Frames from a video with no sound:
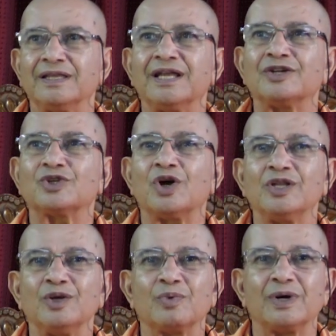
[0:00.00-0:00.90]
That's all
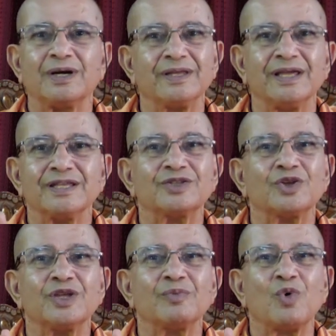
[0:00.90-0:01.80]
the world. There is
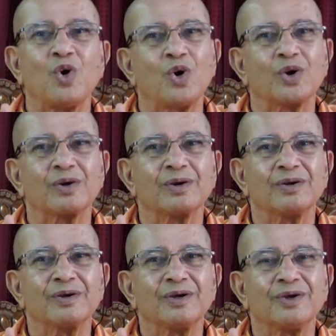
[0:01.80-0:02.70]
nothing more.
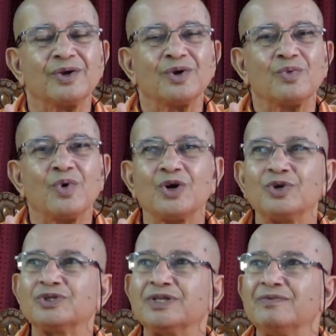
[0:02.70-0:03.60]
What you
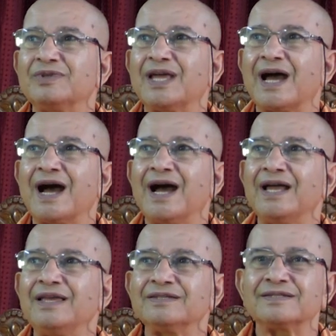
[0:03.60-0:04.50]
see with the
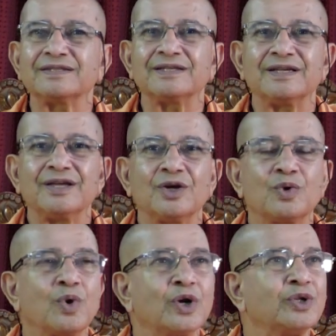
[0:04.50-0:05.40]
eyes,
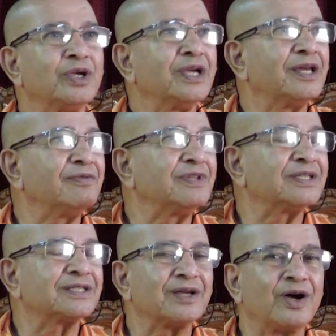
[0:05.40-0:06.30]
what you hear with the
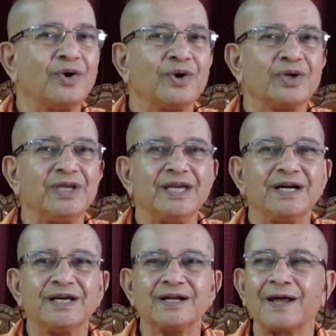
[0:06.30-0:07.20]
sound,
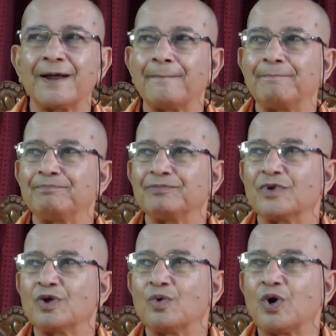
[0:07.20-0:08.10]
ear,
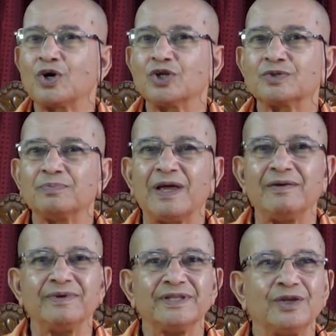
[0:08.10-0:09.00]
what you smell
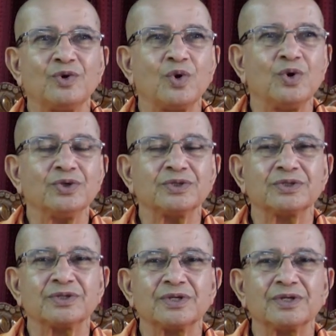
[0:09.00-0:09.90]
with the
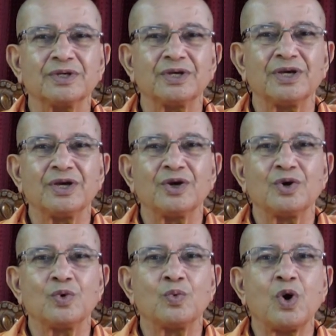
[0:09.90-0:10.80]
nose,
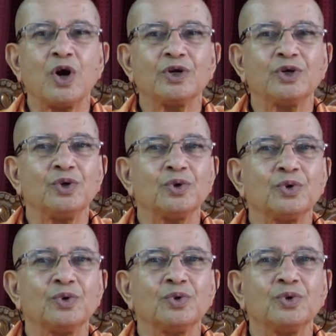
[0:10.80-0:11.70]
what
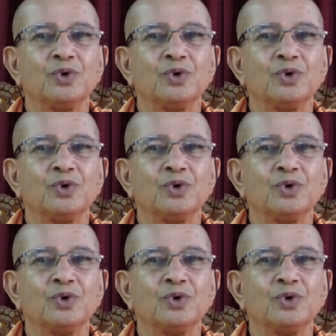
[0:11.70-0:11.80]
you